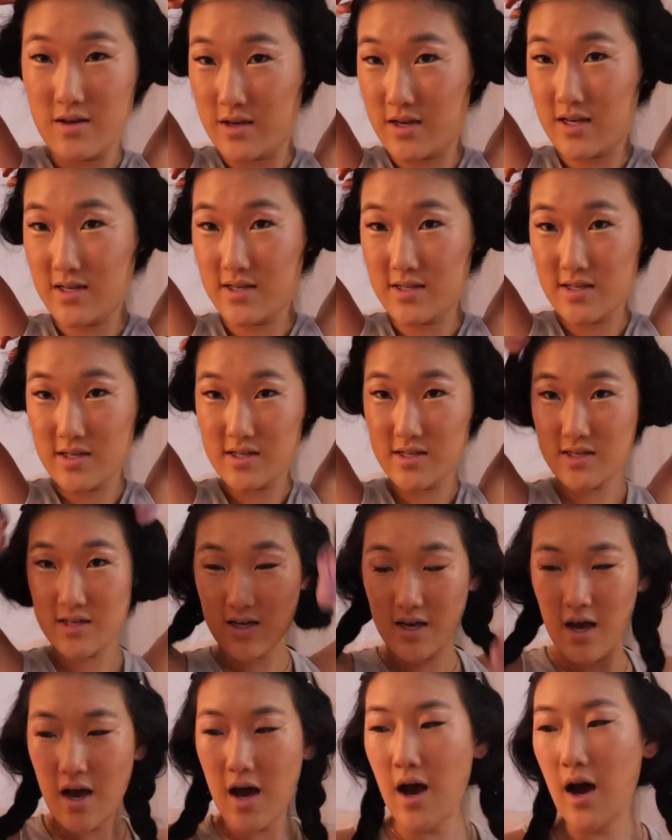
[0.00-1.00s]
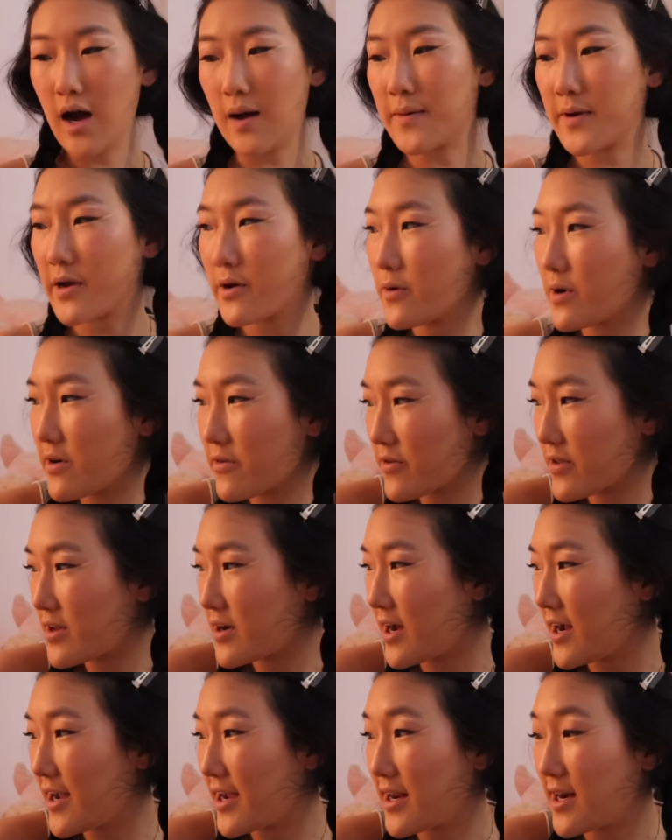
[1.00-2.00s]
Yes. I'm getting ready for the
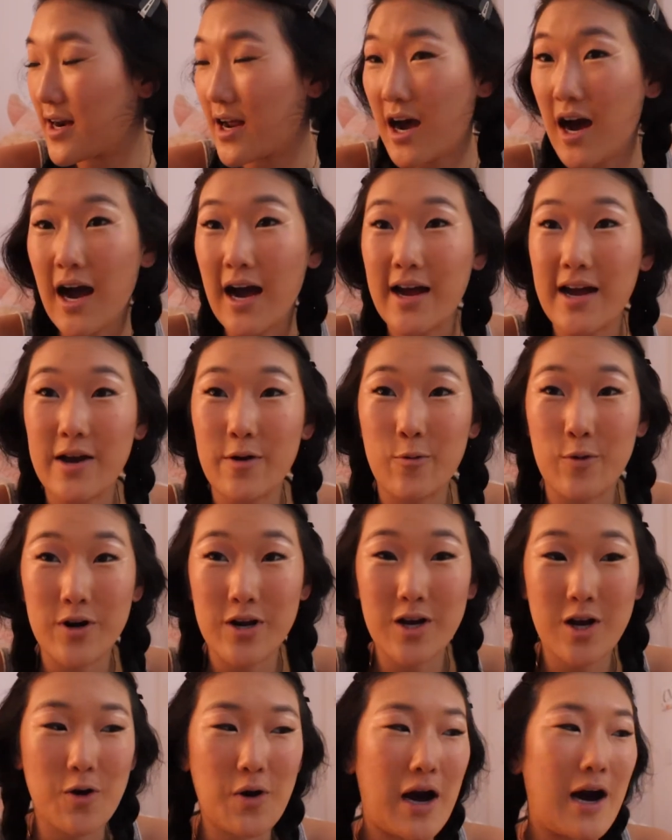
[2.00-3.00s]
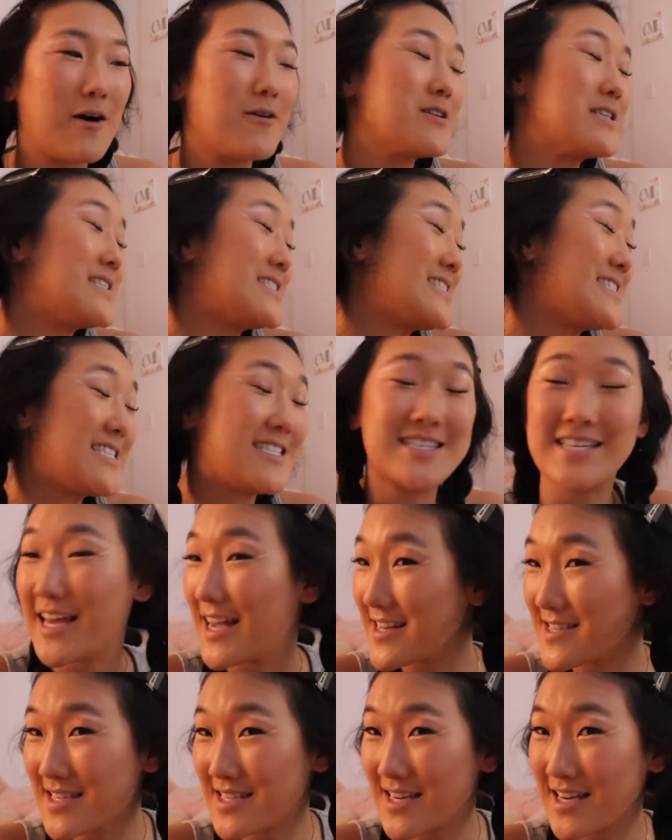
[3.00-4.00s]
night. I wanna go out
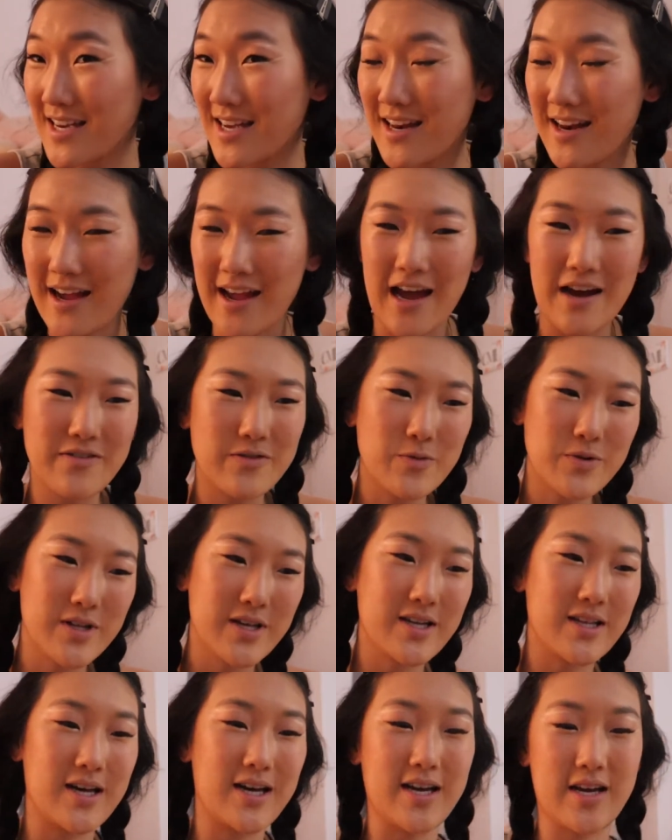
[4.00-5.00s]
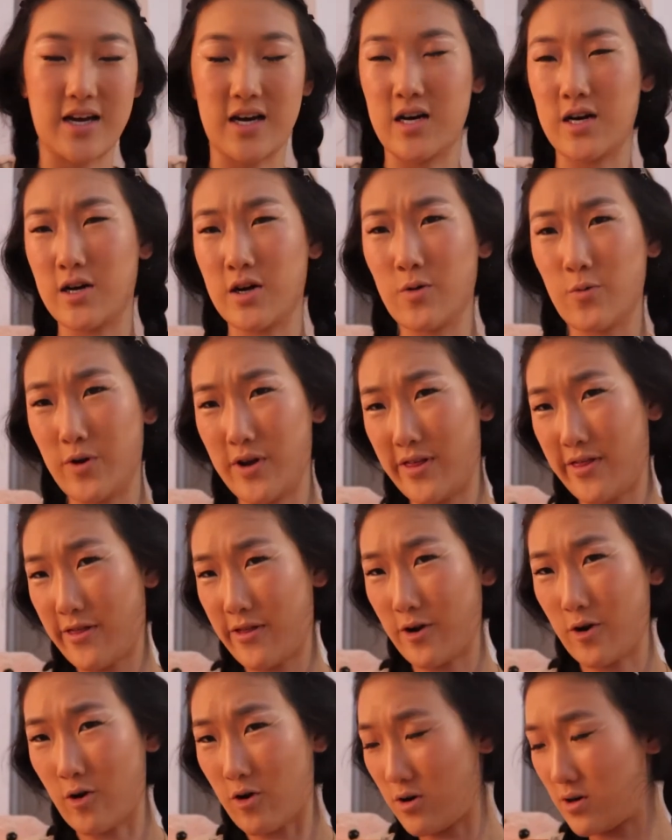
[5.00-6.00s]
dancing. I haven't really like hung with
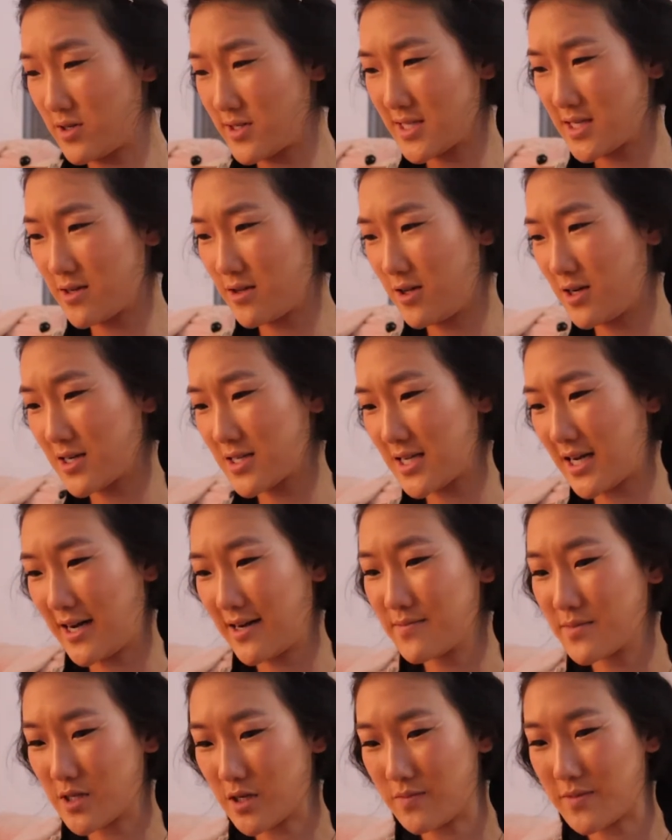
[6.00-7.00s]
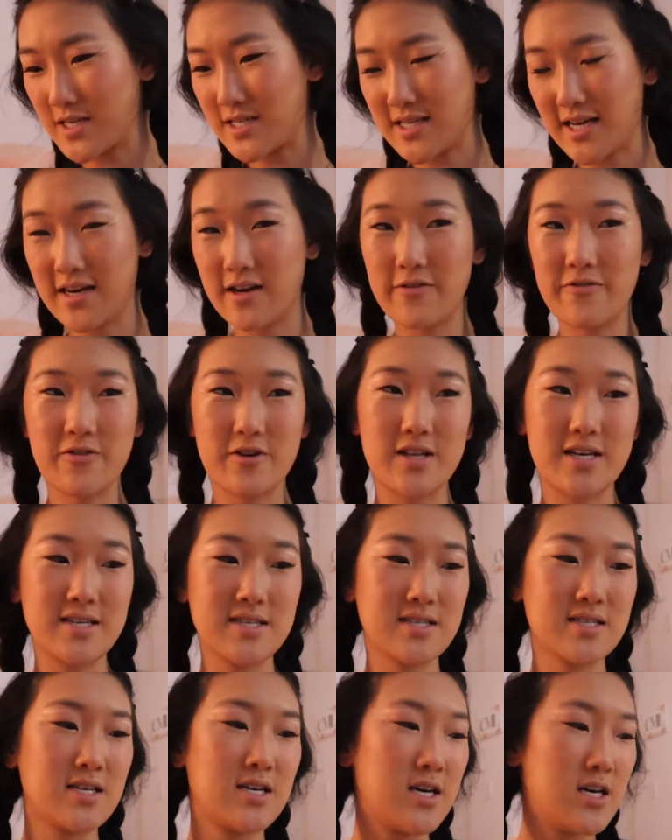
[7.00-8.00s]
the girls in a long time, so I'm excited for
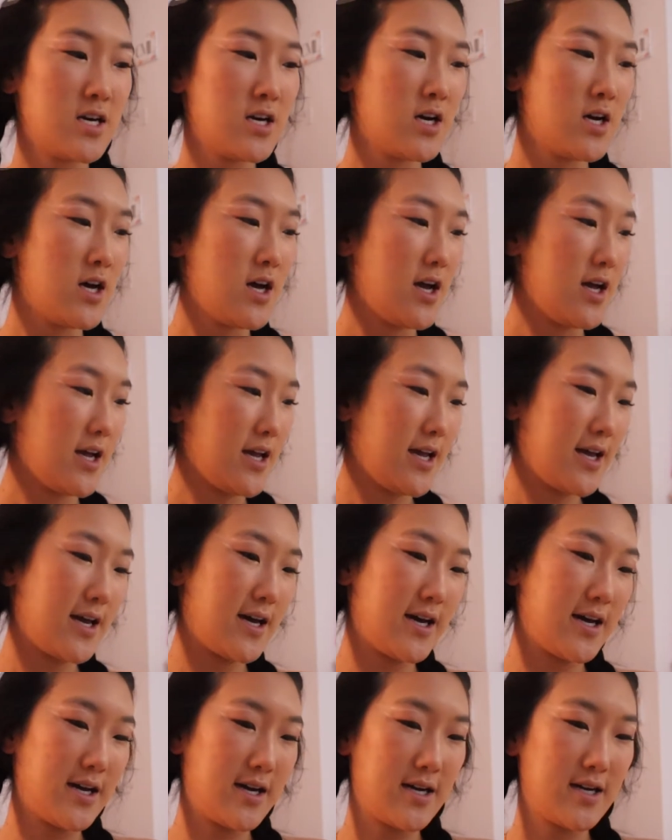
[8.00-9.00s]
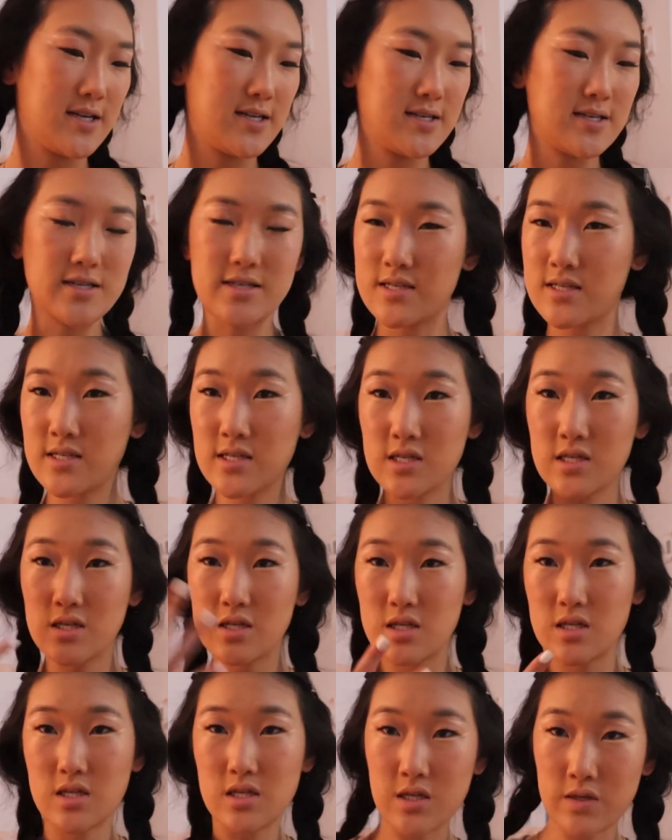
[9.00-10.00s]
this. And
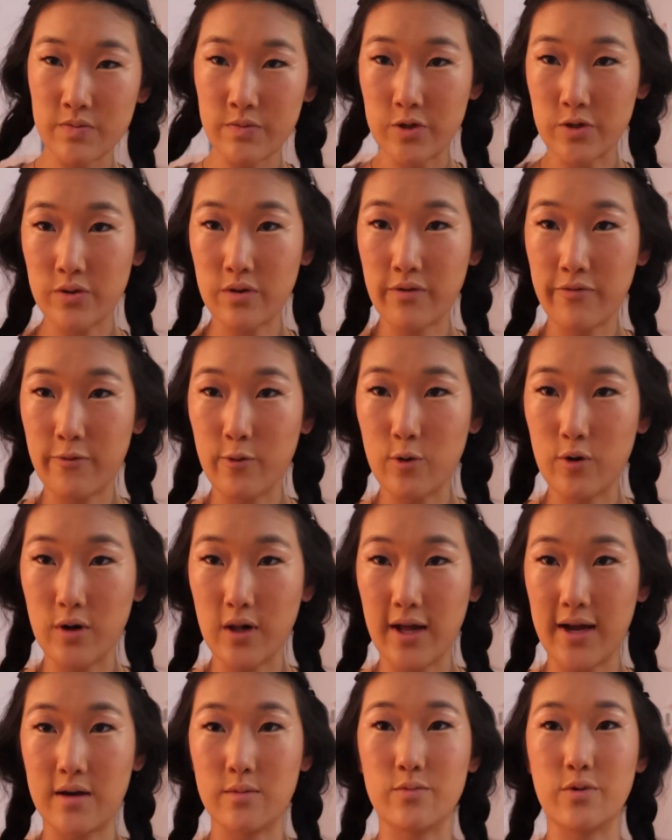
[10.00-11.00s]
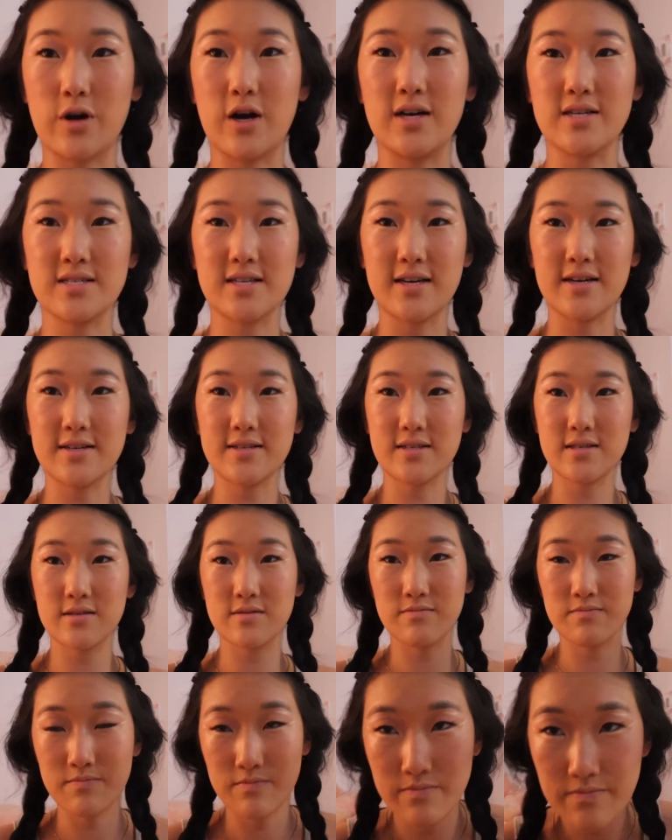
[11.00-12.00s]
doing the full glam process.